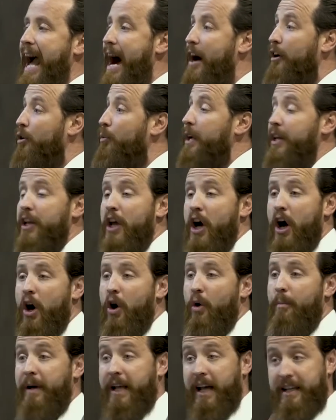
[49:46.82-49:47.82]
how do we
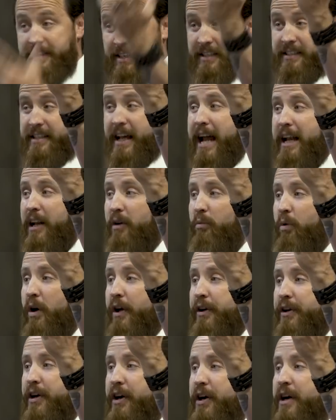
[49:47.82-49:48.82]
know? Because the sign and
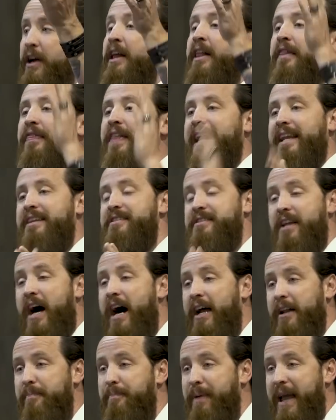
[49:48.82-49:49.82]
wonder, that is
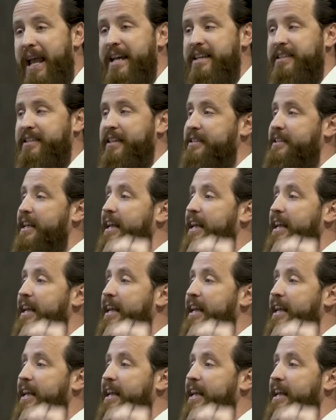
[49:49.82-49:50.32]
not a basis.